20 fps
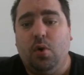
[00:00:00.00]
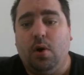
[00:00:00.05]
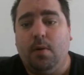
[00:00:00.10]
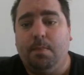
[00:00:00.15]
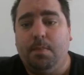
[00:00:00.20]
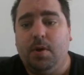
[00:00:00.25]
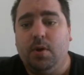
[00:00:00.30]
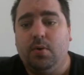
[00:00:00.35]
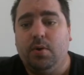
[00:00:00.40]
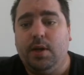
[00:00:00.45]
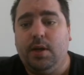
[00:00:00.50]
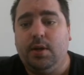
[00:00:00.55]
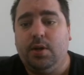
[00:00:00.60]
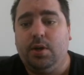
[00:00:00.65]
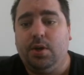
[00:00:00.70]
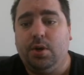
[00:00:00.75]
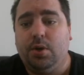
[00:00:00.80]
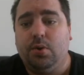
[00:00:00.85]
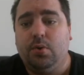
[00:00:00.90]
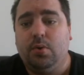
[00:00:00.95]
or building
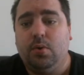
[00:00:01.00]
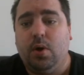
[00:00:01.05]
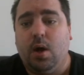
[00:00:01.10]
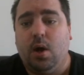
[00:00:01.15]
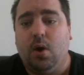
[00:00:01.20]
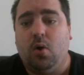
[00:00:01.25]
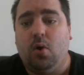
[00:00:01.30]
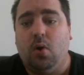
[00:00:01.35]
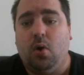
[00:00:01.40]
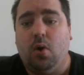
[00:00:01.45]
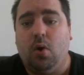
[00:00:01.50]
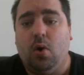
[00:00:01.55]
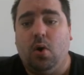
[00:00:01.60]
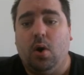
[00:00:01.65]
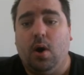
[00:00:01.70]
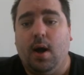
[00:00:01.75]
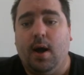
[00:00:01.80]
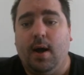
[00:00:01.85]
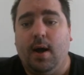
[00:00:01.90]
new or